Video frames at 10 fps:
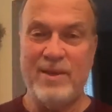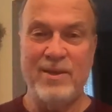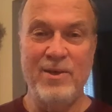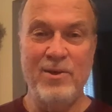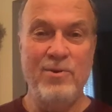
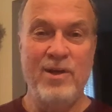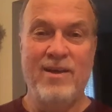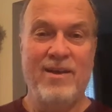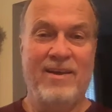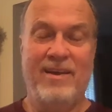you know,
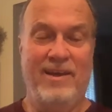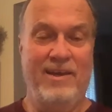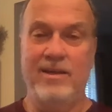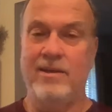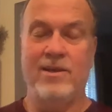he
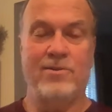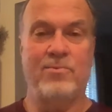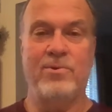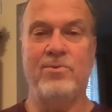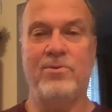didn't get the
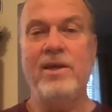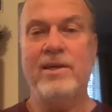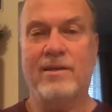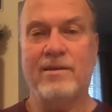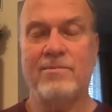real thing